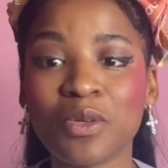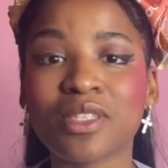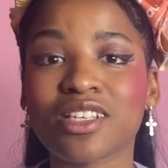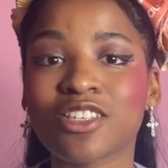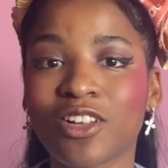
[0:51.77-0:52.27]
it's
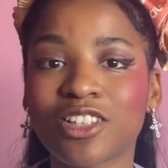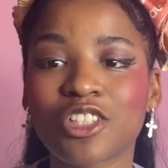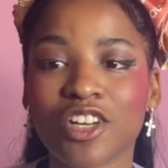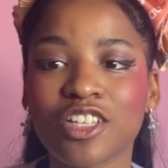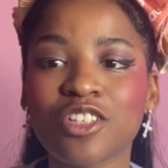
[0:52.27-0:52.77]
assault
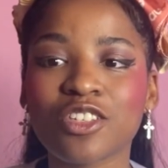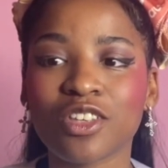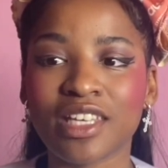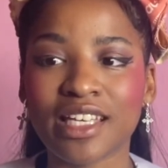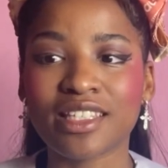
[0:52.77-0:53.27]
strangers on
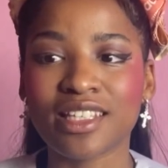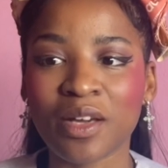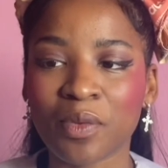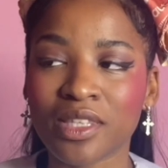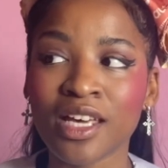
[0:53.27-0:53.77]
the internet with